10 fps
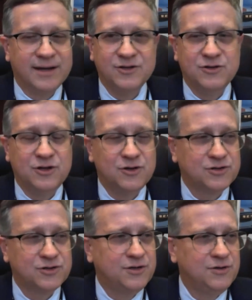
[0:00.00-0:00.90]
introduce
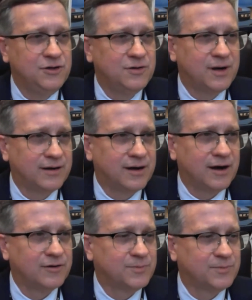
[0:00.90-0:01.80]
to you our,
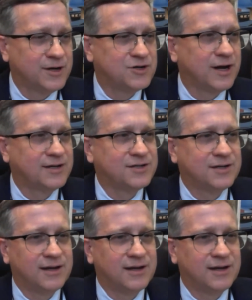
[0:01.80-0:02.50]
our special guest,